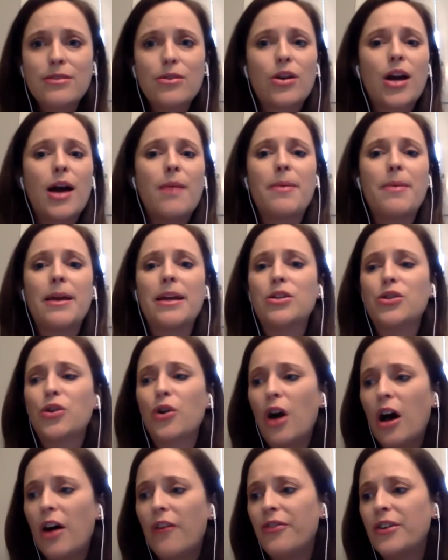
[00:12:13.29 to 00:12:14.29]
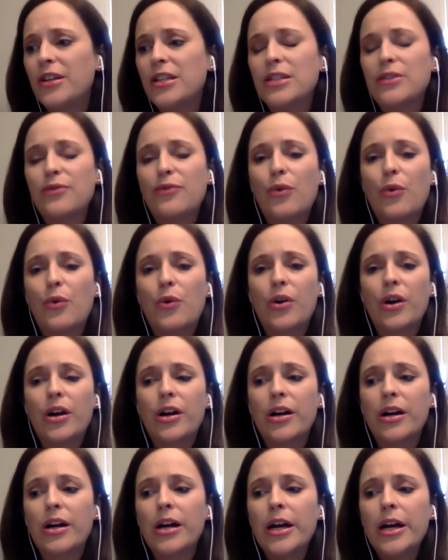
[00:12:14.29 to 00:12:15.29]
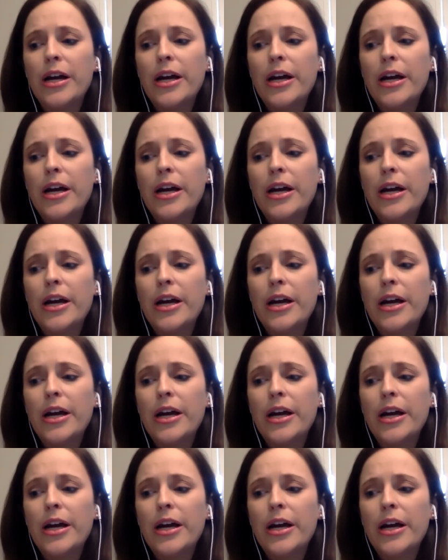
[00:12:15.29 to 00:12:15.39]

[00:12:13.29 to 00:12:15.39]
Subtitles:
or coming into your office for